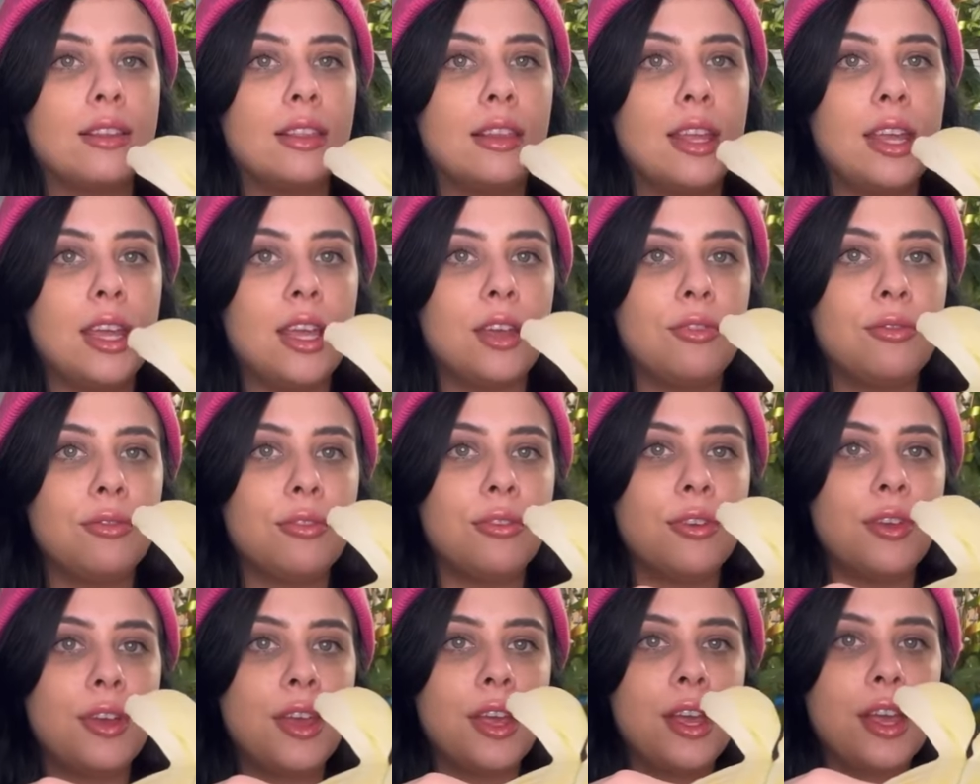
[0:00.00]

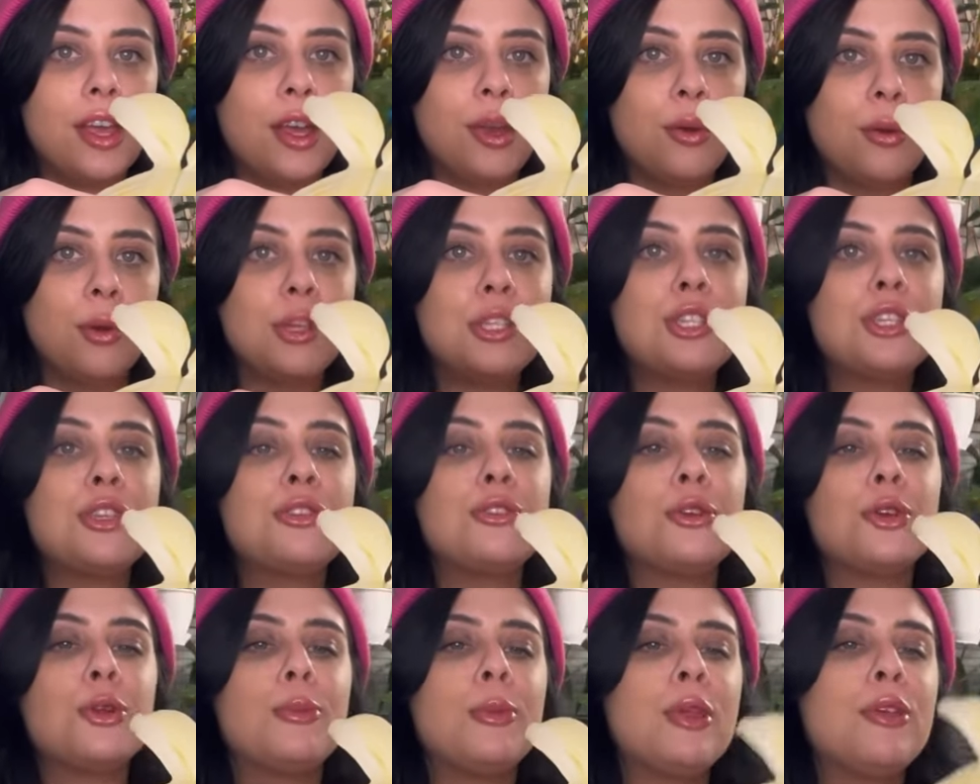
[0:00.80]
leaf, which
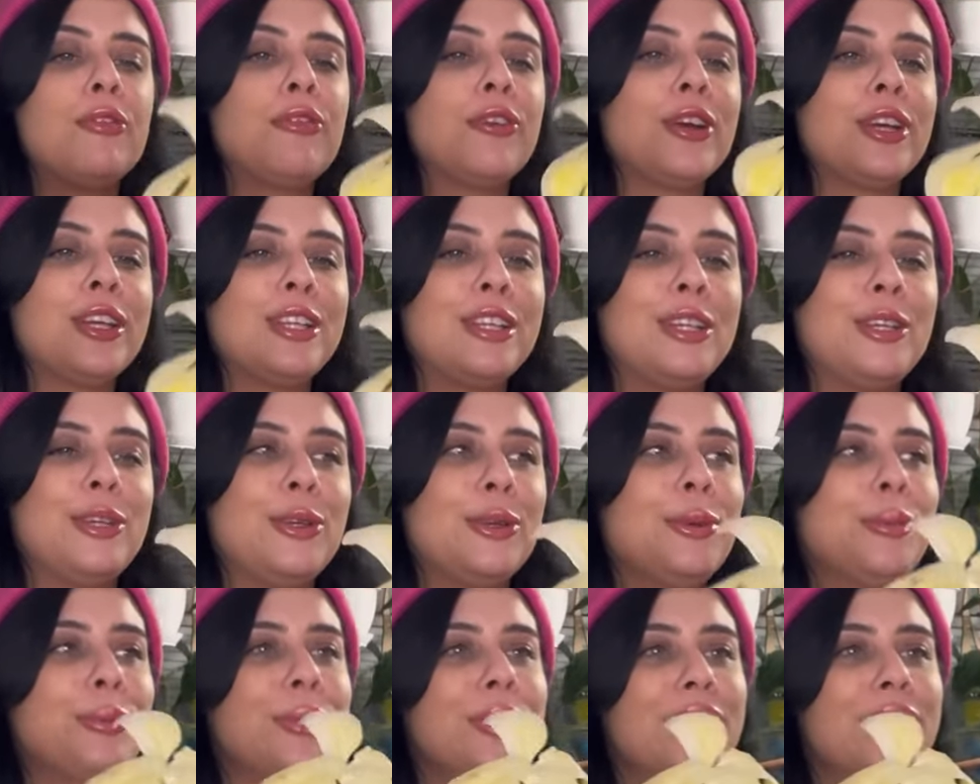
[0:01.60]
threw me for a loop.